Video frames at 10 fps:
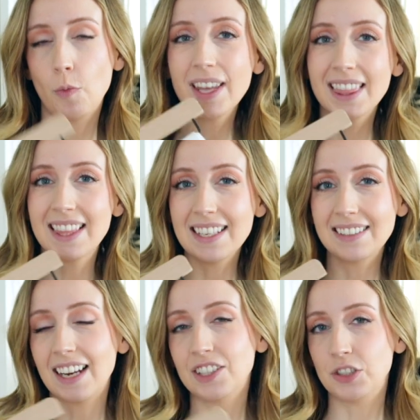with
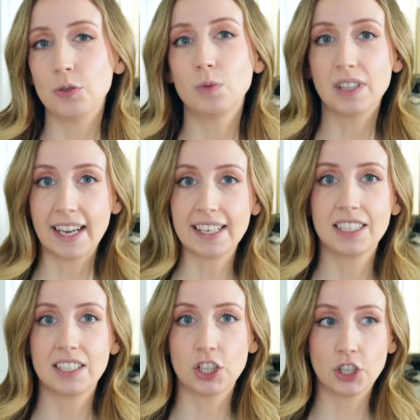these, I do
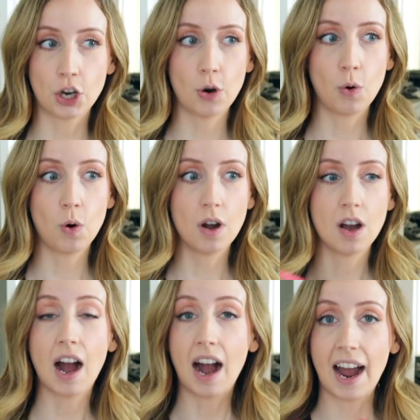like to
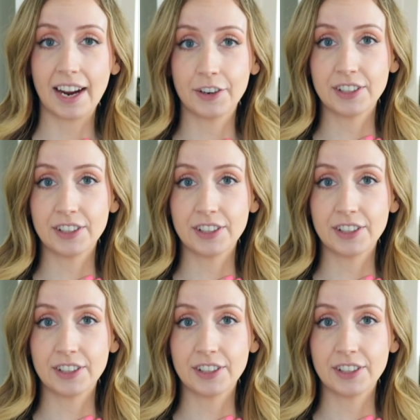go a higher